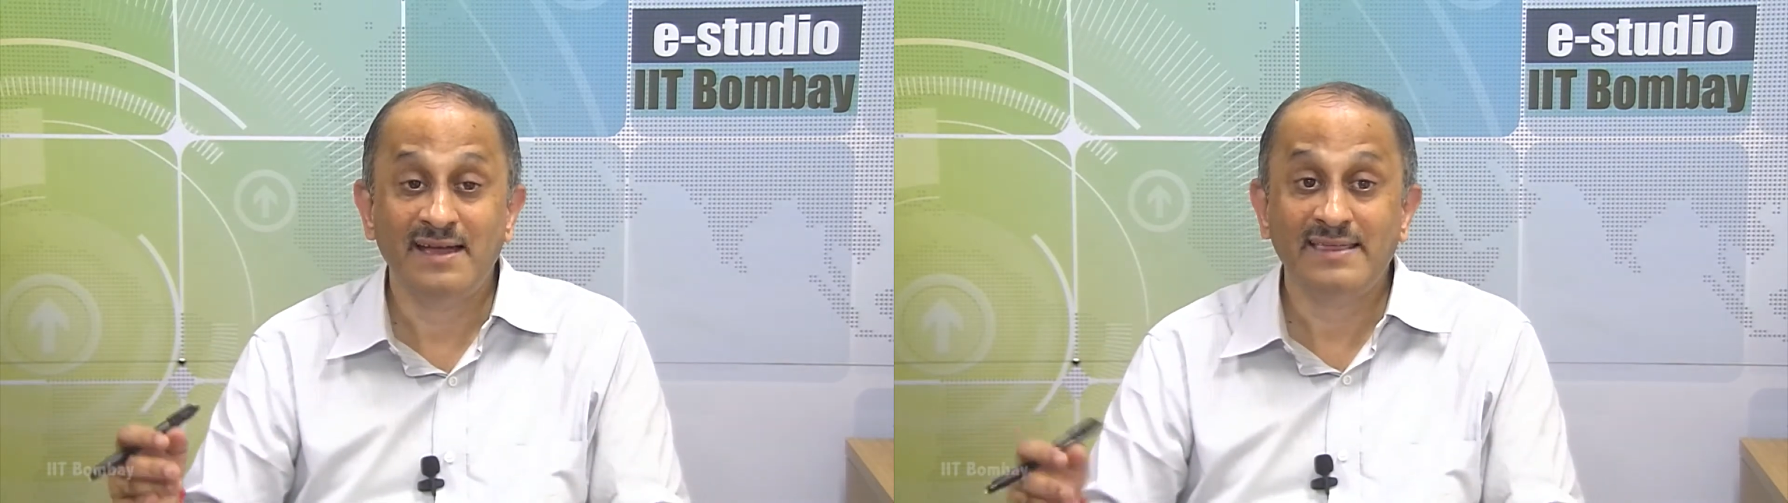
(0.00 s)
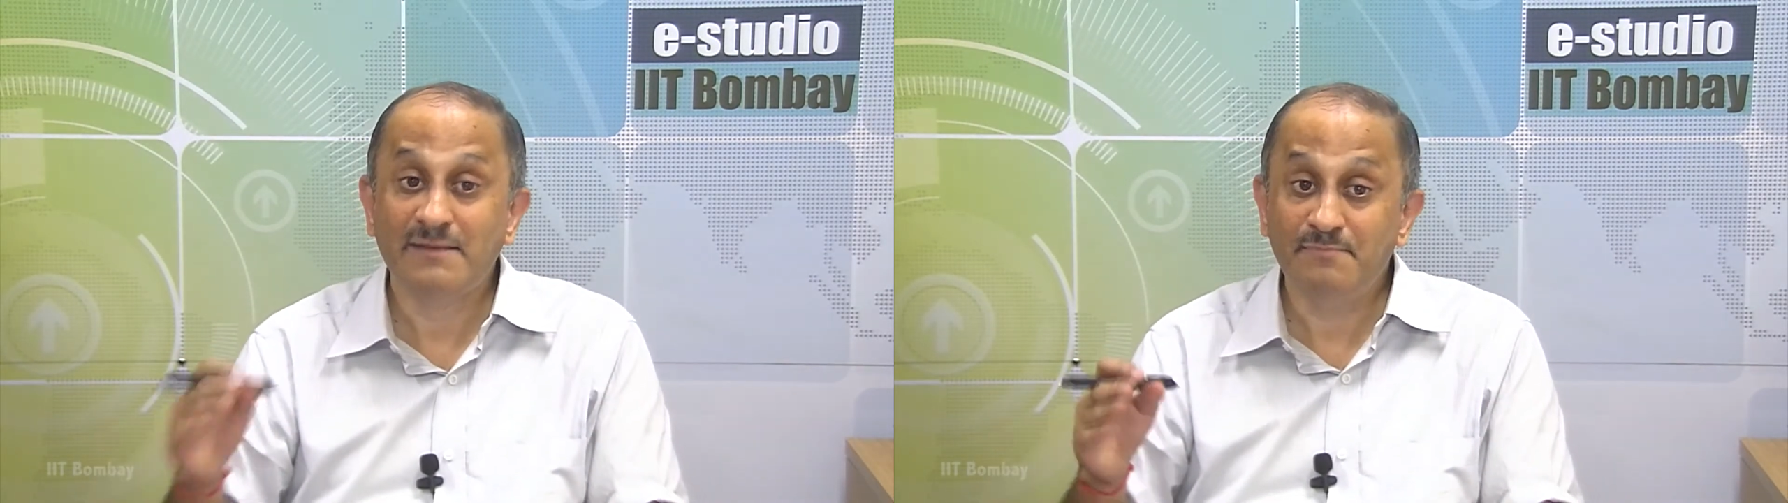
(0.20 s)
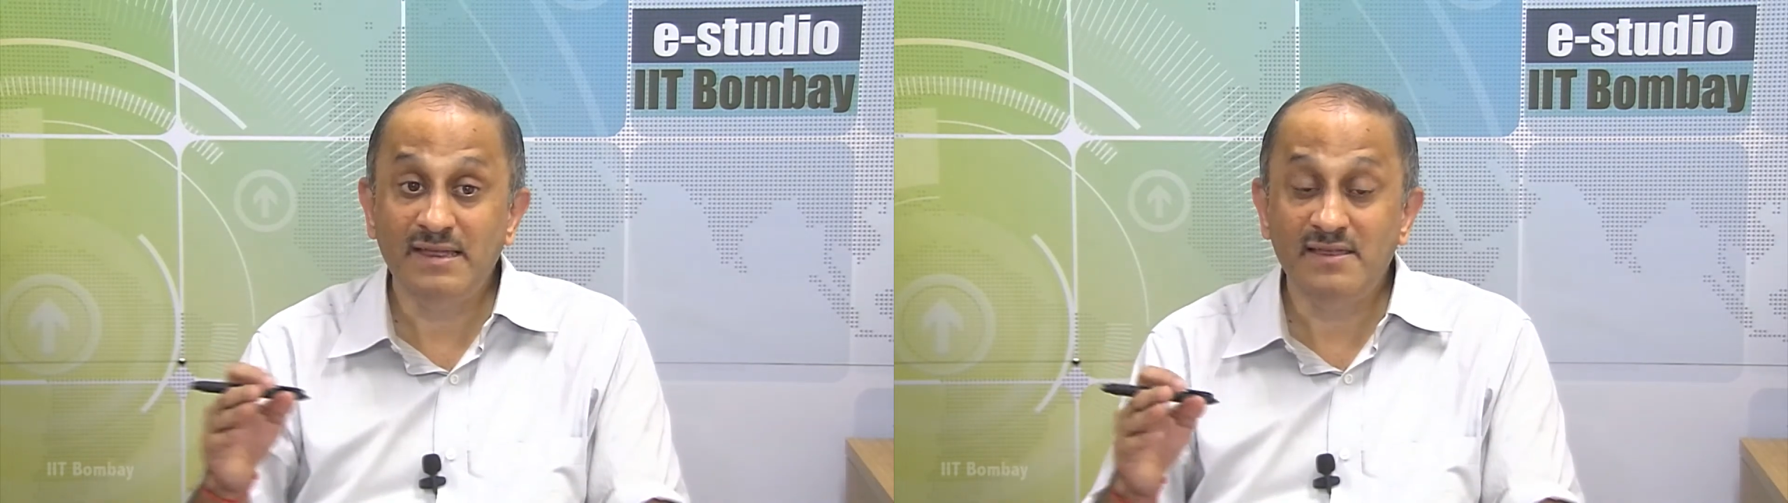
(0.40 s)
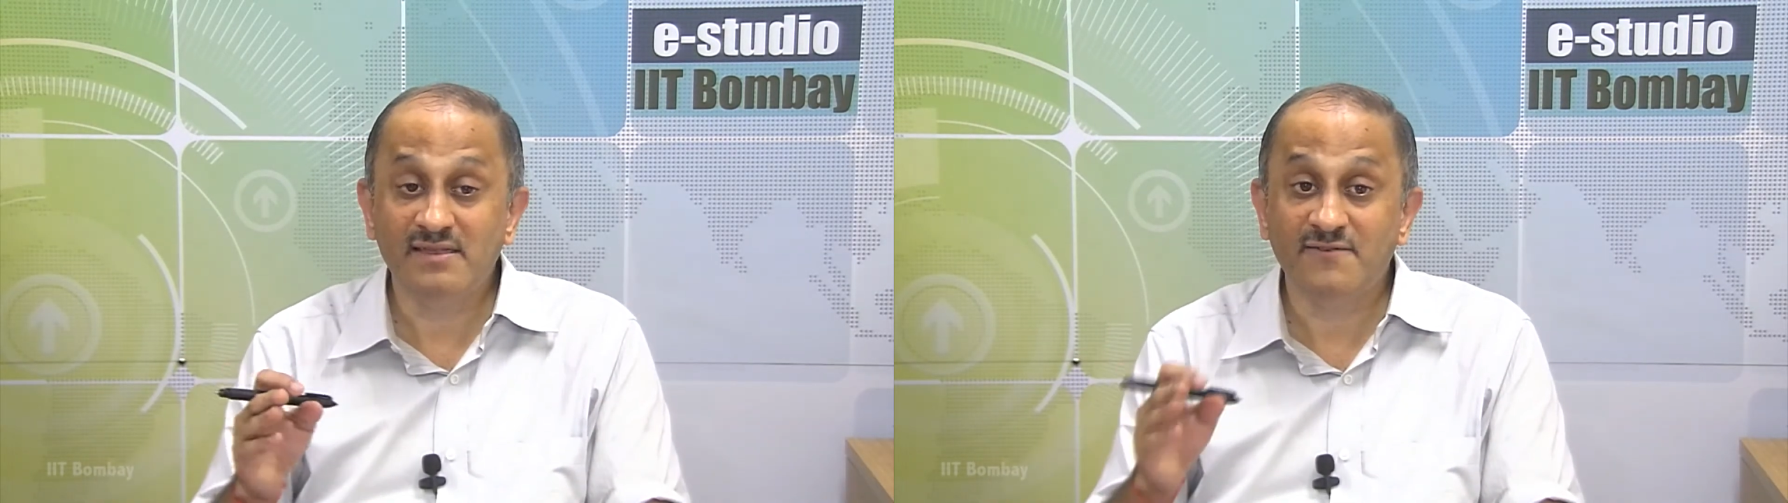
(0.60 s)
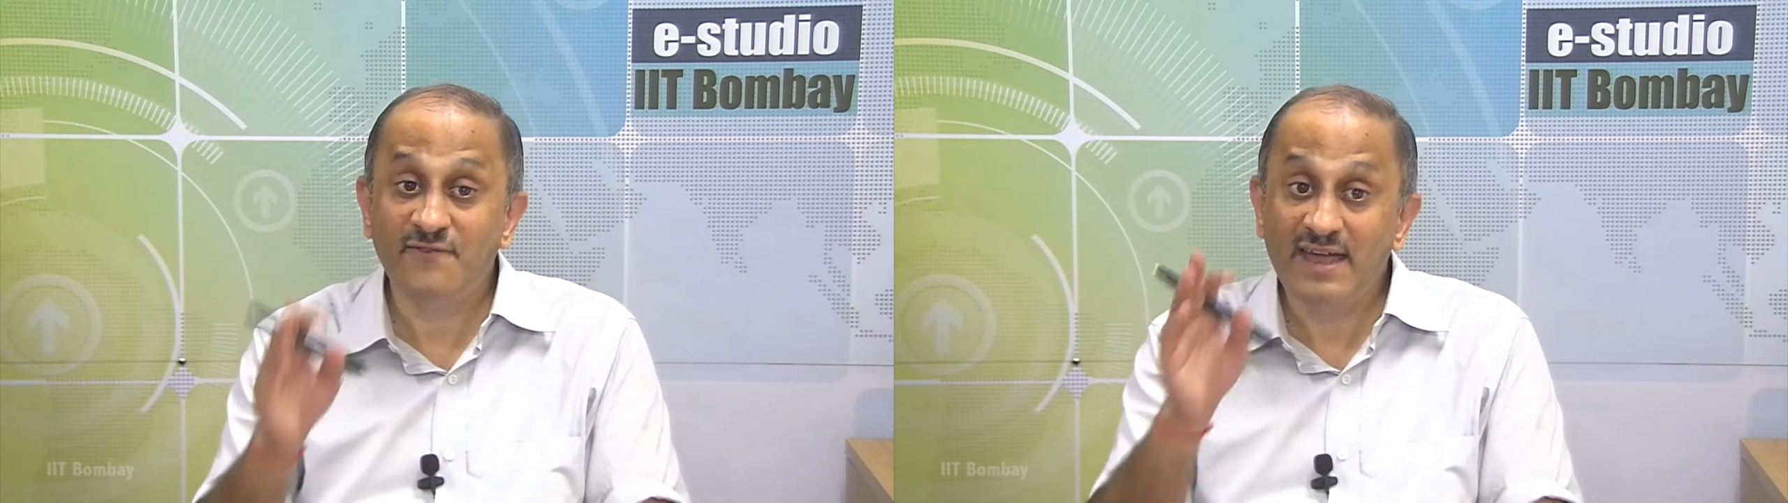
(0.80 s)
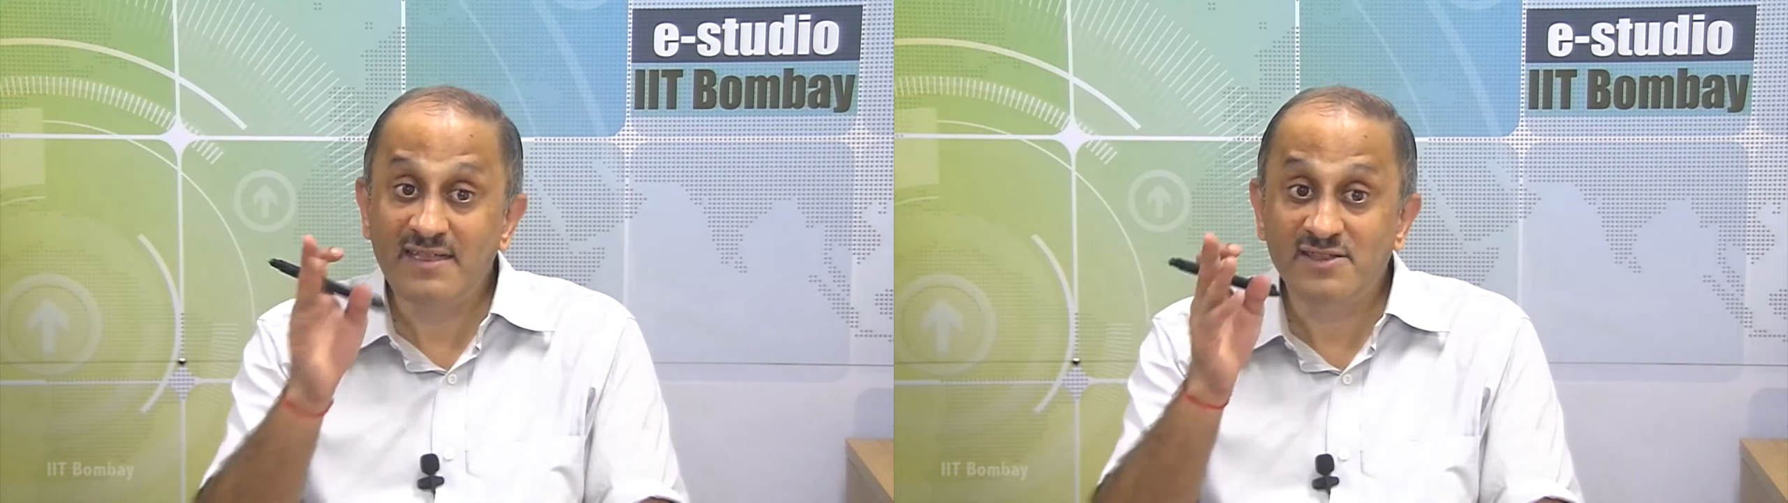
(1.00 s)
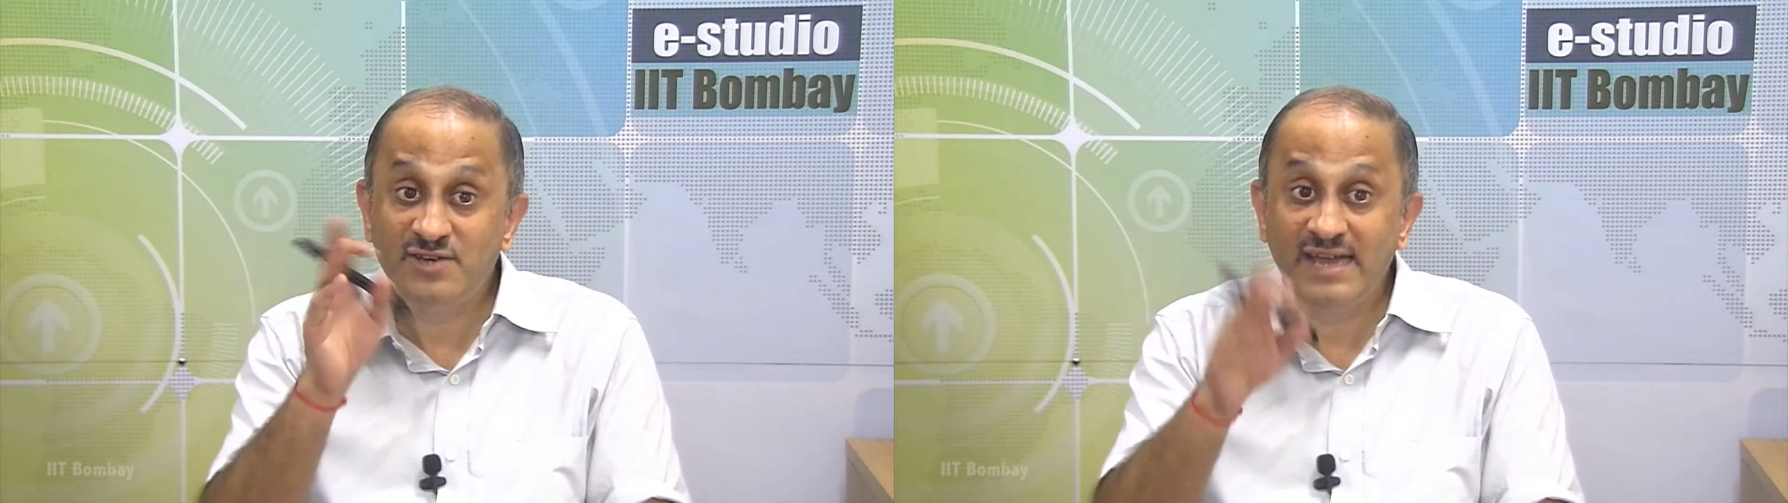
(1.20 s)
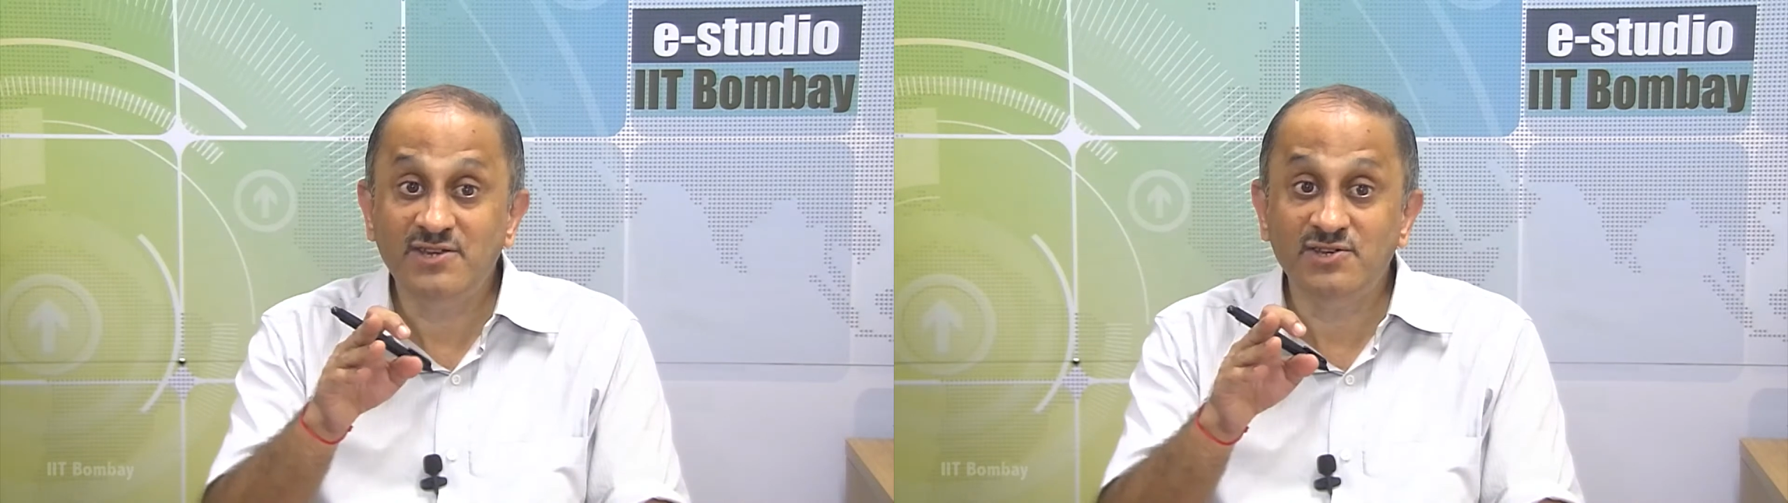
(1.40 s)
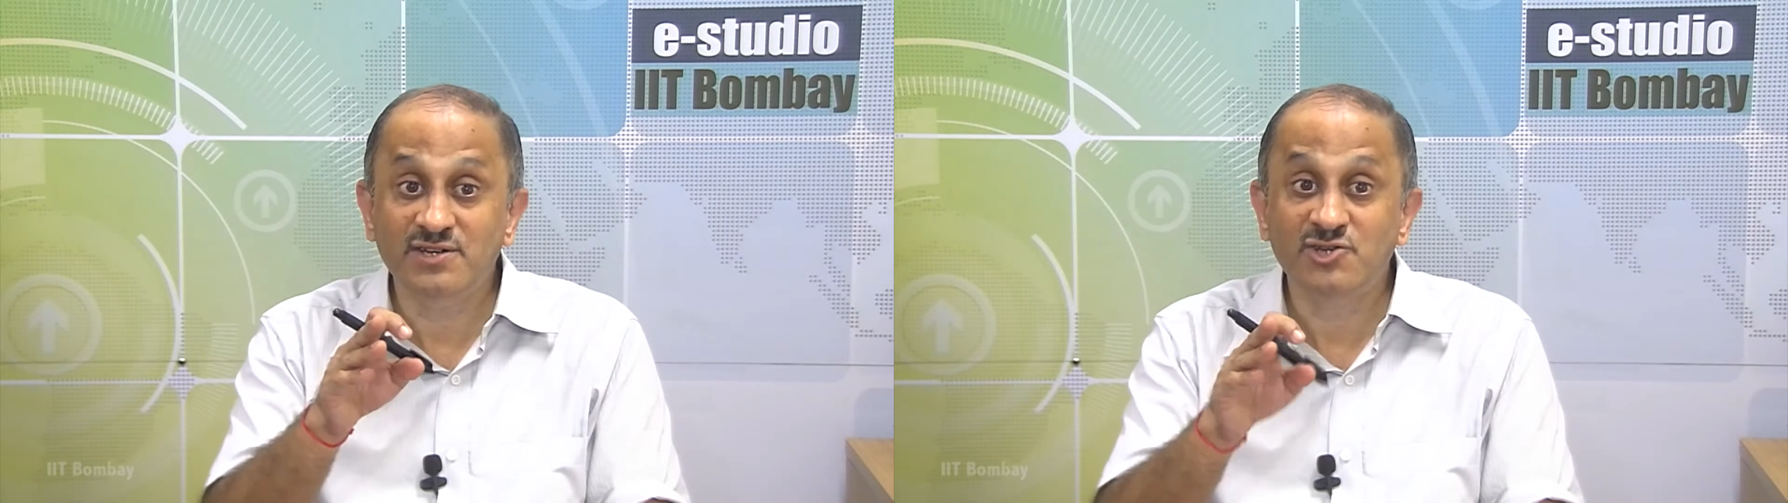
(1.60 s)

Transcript: That means the phase changes